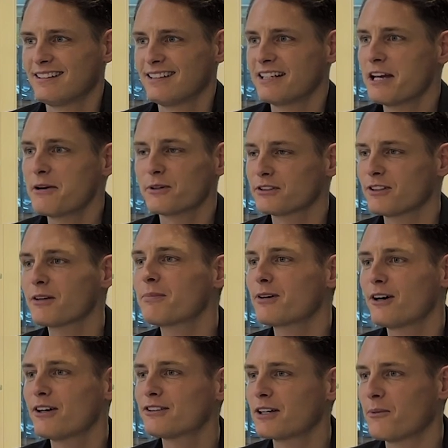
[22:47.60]
Okay. It was not
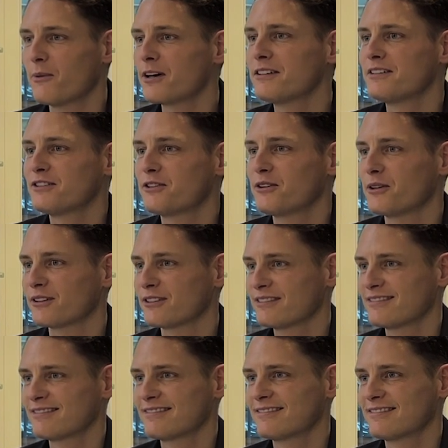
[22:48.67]
because I wanted the shirt.
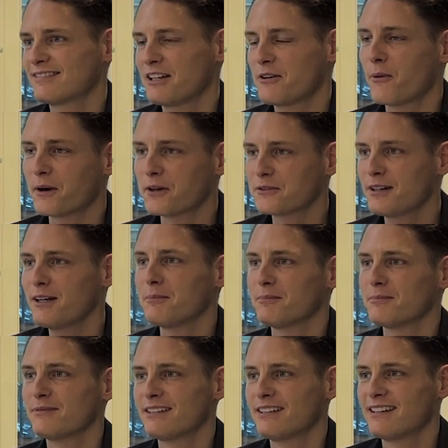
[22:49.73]
Mm-hmm. They wanted to
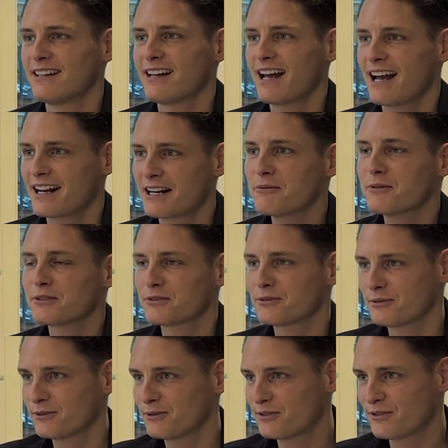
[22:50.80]
help. Right. And that
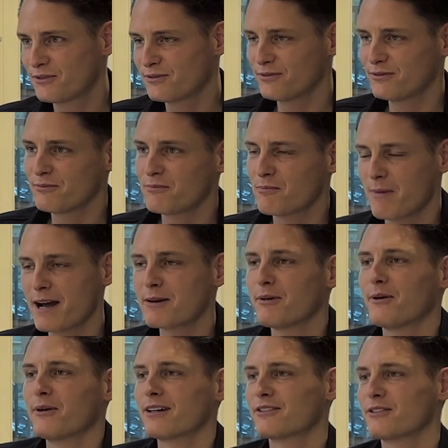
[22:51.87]
was
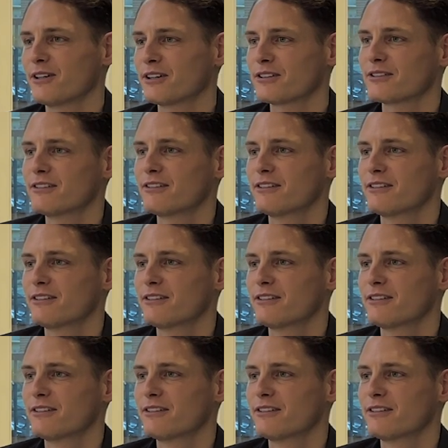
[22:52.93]
mind-blowing to us.